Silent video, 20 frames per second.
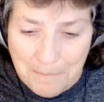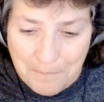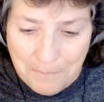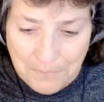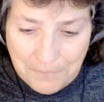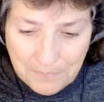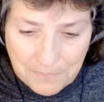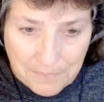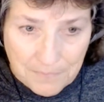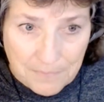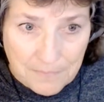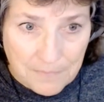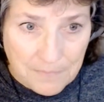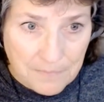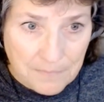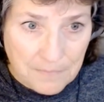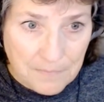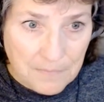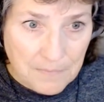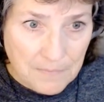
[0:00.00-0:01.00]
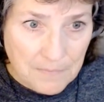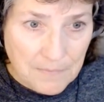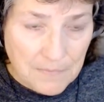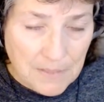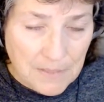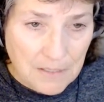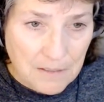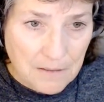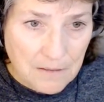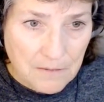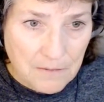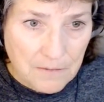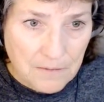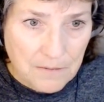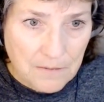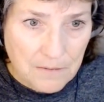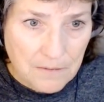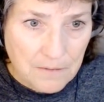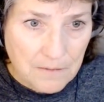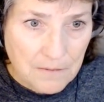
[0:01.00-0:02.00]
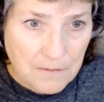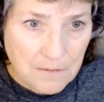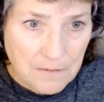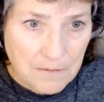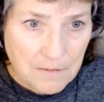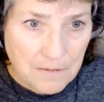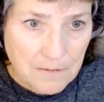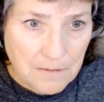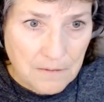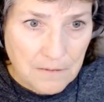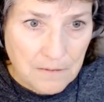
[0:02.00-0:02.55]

Hold up. You're saying December 5th.